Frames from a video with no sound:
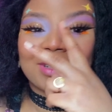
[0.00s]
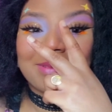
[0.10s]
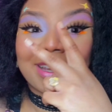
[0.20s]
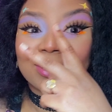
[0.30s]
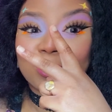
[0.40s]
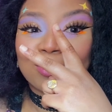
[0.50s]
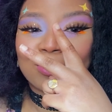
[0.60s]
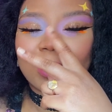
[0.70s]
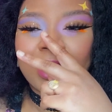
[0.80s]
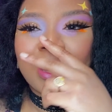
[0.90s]
gonna be at
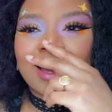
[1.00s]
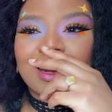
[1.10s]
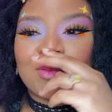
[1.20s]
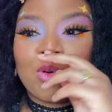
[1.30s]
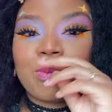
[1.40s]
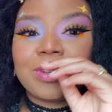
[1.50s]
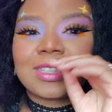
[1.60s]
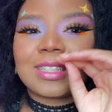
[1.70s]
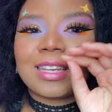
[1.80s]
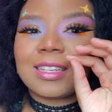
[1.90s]
2, and I'm hoping
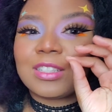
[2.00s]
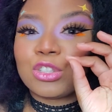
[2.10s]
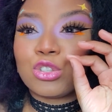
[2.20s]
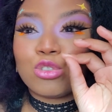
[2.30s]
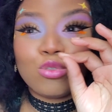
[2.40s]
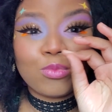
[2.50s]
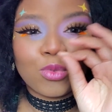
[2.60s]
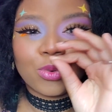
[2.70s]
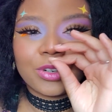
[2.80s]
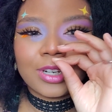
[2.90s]
to get into 2
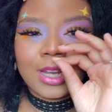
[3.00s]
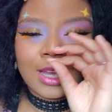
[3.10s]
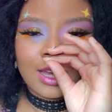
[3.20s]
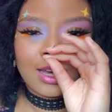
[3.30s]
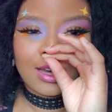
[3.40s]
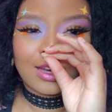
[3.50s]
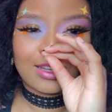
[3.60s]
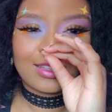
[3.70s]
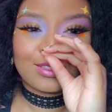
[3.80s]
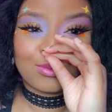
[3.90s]
more
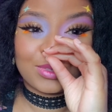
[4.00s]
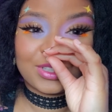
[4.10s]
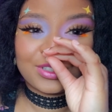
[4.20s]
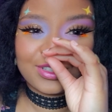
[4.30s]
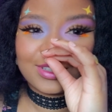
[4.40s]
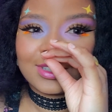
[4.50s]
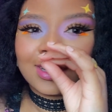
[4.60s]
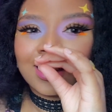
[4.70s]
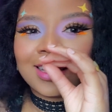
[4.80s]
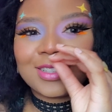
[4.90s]
this winter.
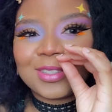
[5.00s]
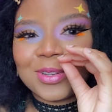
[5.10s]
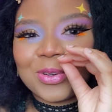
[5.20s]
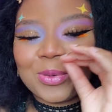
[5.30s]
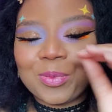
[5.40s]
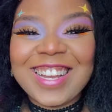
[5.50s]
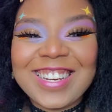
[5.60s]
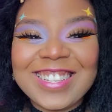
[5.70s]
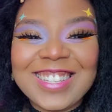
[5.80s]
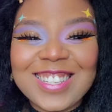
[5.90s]
So
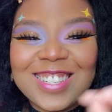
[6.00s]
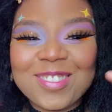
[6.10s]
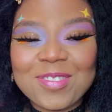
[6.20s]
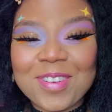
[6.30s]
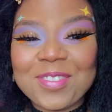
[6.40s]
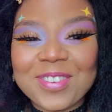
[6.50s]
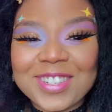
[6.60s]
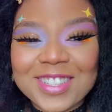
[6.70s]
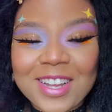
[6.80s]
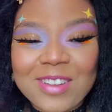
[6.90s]
this is gonna be my
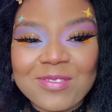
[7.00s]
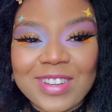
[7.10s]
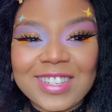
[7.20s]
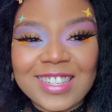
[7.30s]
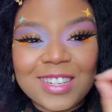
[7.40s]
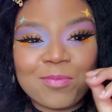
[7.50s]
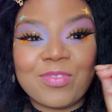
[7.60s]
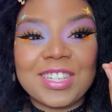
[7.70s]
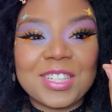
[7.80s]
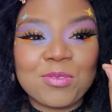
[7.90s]
first time vending. I'm
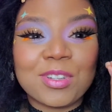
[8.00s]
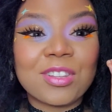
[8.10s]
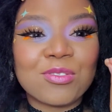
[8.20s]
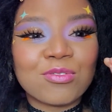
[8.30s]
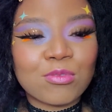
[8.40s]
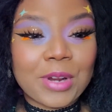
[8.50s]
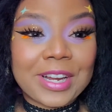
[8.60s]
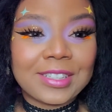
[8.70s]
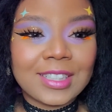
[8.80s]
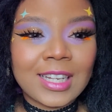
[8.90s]
vending with a
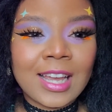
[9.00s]
friend.